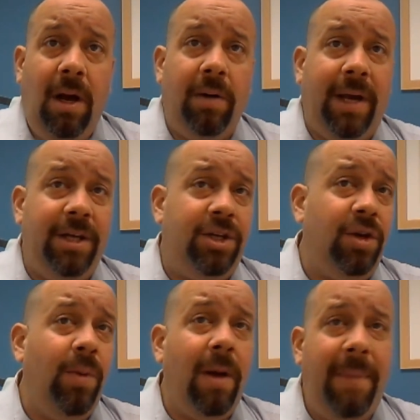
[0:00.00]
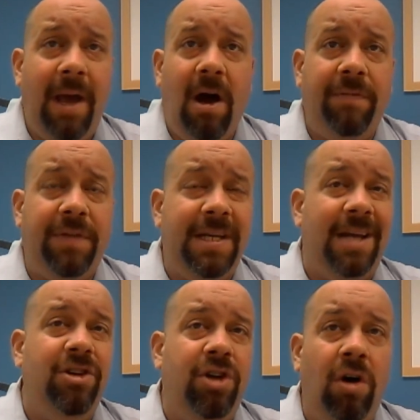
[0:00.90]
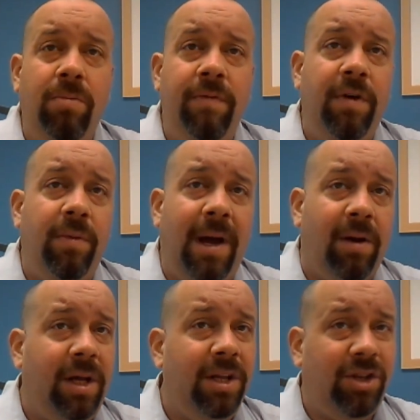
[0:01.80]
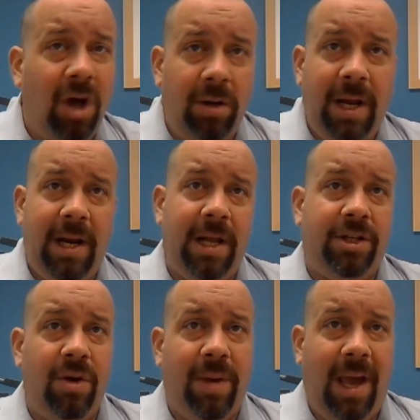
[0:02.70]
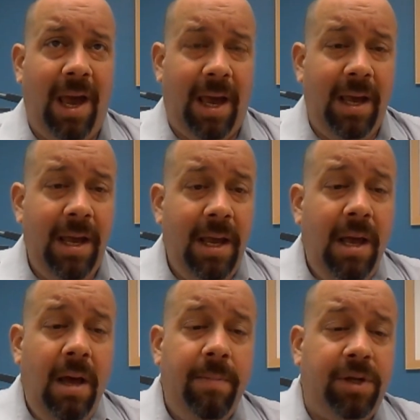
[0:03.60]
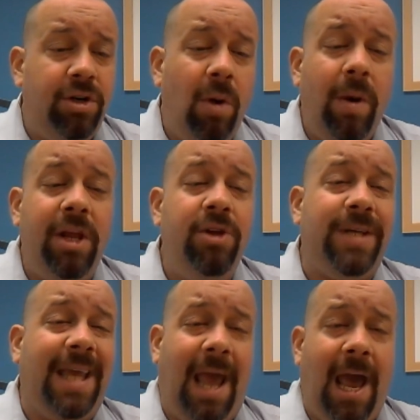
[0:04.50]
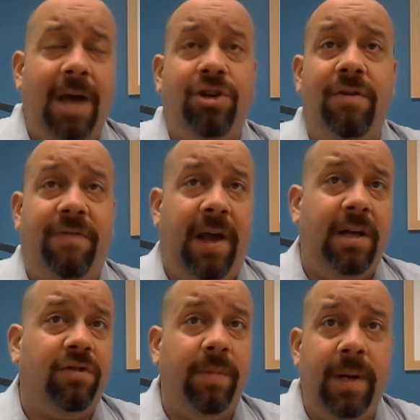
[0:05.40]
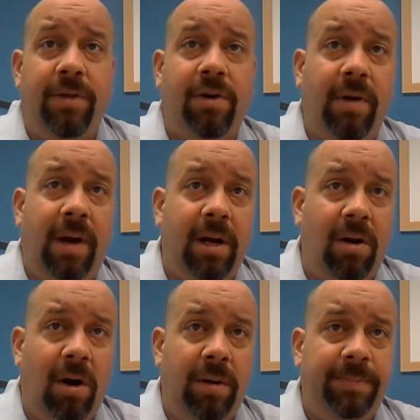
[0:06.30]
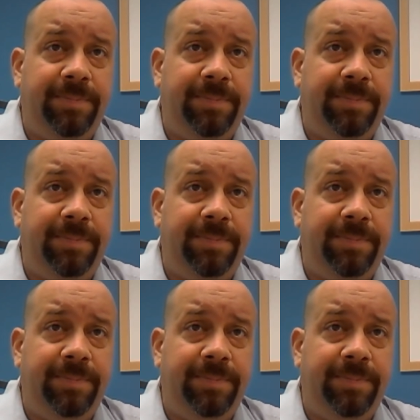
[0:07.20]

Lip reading: Okay, so you want to pay off the debt. Don't move it around. Consolidating it's okay, but you don't want to use a cash advance from another credit card.